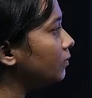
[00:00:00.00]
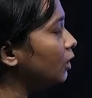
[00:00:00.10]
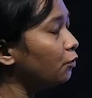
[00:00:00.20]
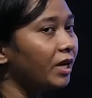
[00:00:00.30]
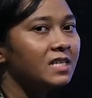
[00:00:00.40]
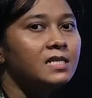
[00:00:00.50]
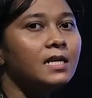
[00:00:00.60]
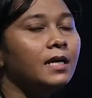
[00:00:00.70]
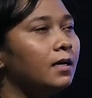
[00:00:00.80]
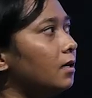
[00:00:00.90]
you can
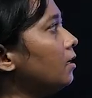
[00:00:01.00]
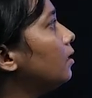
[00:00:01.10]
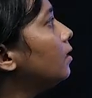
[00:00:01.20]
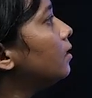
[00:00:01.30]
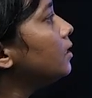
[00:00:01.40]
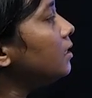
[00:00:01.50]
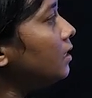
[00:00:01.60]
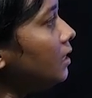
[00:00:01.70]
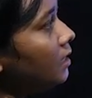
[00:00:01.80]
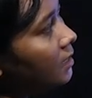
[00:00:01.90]
see here,
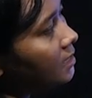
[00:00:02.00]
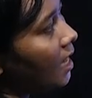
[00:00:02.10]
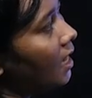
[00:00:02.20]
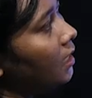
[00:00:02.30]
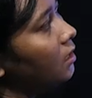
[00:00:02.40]
these are